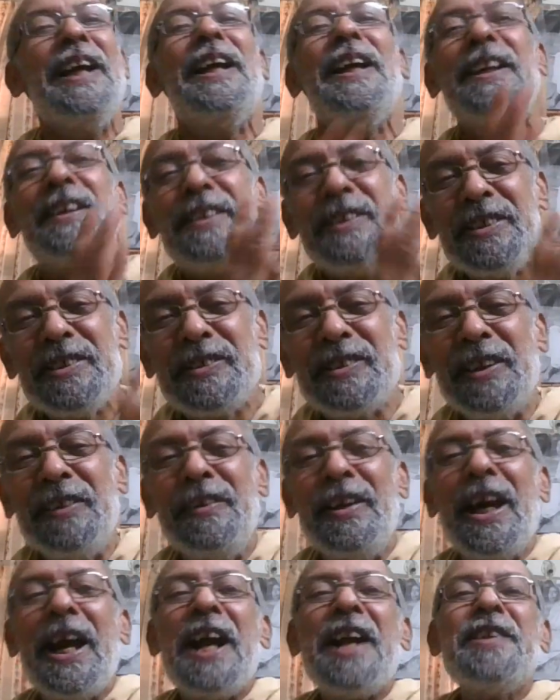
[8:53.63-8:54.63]
It is the
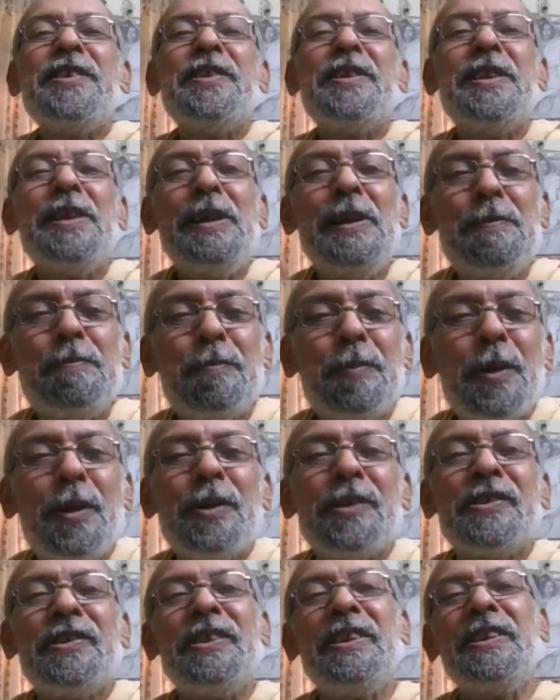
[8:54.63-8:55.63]
natural
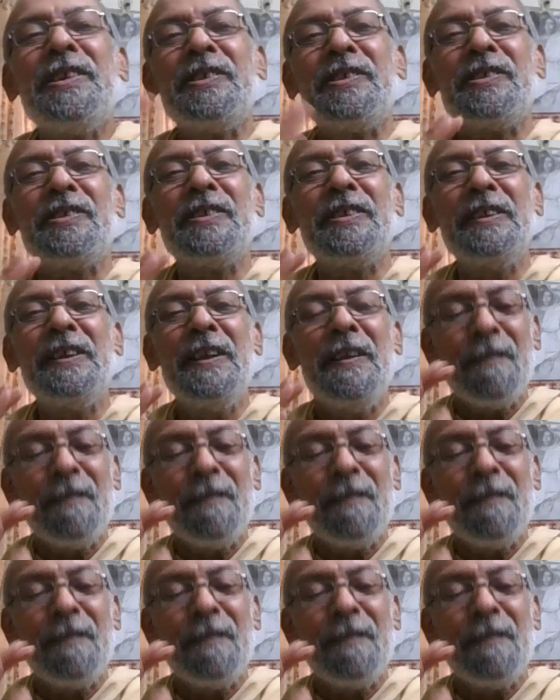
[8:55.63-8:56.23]
process.